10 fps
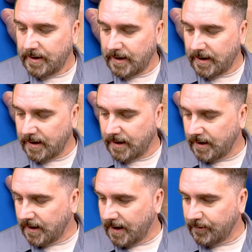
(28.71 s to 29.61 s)

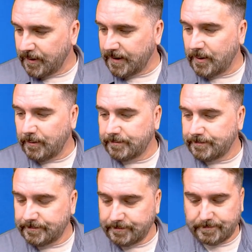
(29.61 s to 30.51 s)
I really don't
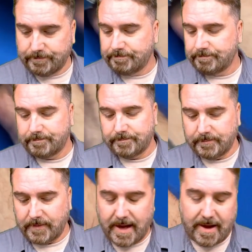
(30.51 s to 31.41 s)

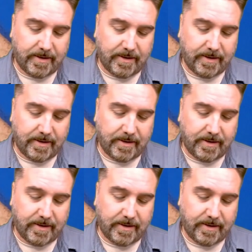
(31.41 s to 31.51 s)
have